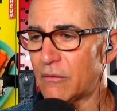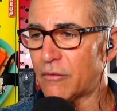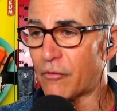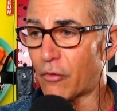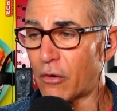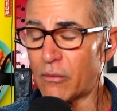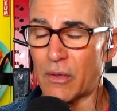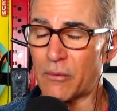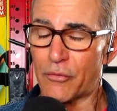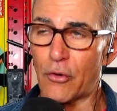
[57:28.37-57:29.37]
for four,
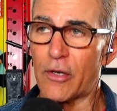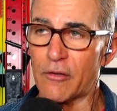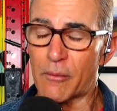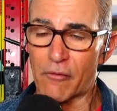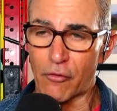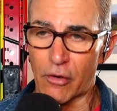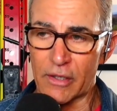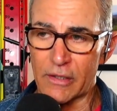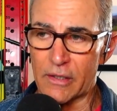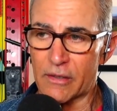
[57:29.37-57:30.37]
uh, thirty of my
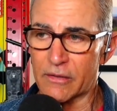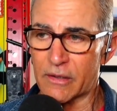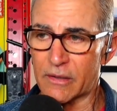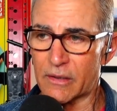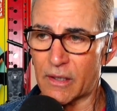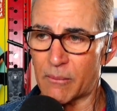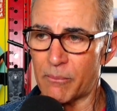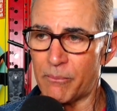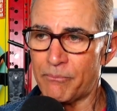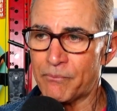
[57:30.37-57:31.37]
forty years, and um,